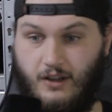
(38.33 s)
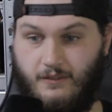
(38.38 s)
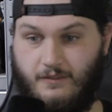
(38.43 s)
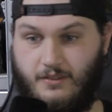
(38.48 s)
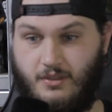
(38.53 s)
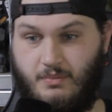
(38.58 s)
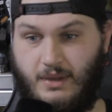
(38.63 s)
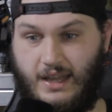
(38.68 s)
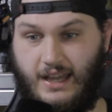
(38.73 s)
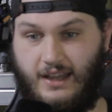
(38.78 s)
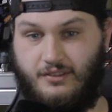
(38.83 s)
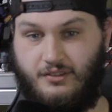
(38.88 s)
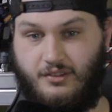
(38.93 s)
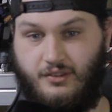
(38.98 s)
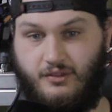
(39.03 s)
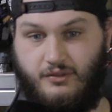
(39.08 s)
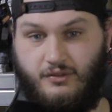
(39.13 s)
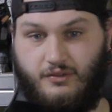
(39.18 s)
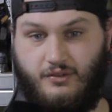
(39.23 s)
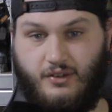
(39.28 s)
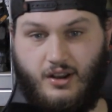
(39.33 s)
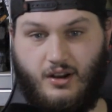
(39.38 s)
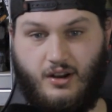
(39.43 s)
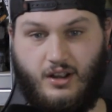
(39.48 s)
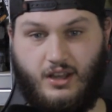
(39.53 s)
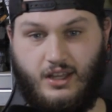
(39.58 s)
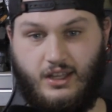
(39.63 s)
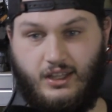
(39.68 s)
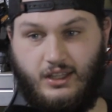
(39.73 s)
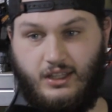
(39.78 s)
Off the bat, it's a
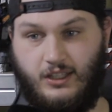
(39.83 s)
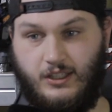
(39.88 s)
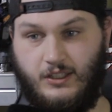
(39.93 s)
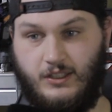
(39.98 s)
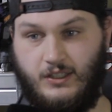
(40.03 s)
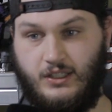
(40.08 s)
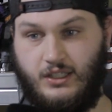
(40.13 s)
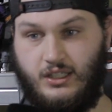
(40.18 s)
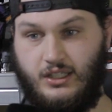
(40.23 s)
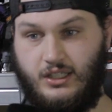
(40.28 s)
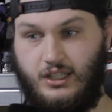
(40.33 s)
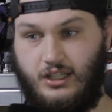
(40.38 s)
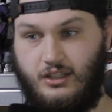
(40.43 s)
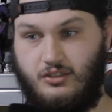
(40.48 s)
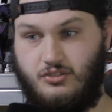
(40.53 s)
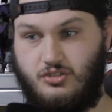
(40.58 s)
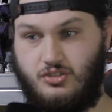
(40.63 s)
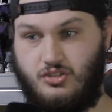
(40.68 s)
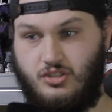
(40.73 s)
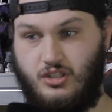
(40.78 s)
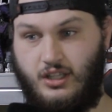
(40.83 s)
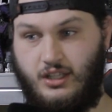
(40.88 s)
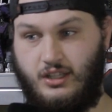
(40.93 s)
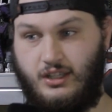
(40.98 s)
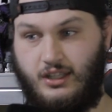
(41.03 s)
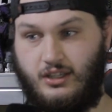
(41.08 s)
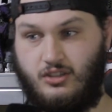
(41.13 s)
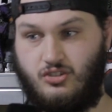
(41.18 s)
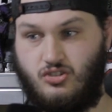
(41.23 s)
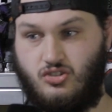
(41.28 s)
very
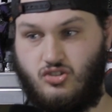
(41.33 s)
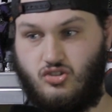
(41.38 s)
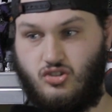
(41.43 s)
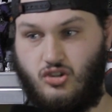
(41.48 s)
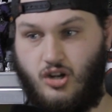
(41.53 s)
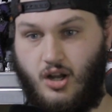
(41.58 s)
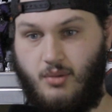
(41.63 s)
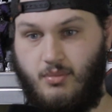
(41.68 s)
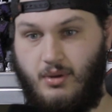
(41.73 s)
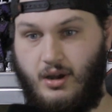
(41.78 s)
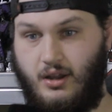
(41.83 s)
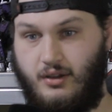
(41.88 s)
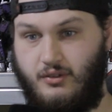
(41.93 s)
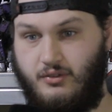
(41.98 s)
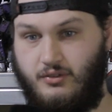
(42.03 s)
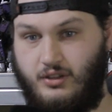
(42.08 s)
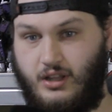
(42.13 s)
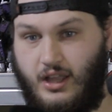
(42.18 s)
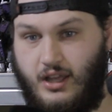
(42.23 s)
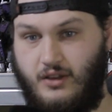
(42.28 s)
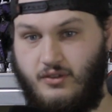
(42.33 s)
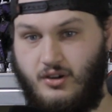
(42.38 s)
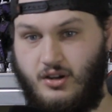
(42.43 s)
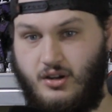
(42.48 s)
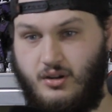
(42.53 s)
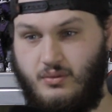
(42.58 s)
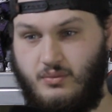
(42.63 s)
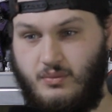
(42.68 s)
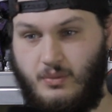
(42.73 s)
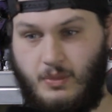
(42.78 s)
interesting like strawberry
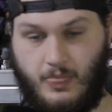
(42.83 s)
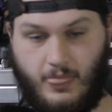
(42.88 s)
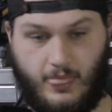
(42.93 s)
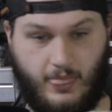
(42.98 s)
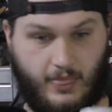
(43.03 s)
flavor.